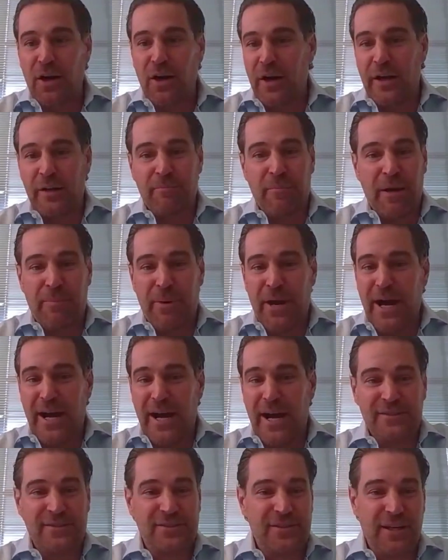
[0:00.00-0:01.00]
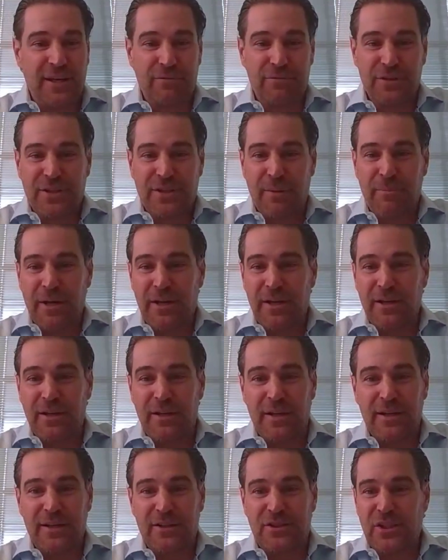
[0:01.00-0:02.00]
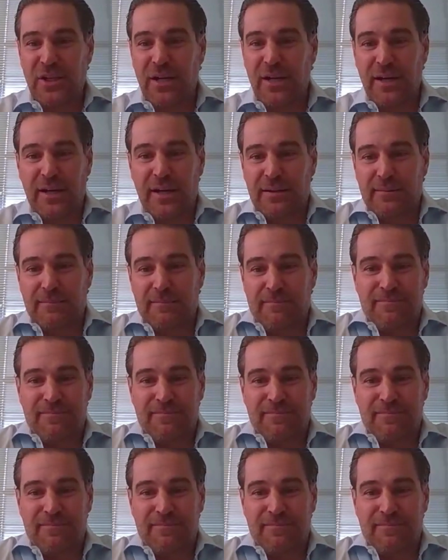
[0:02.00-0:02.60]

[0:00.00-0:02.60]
In my past, every time I hit a niche, I, I,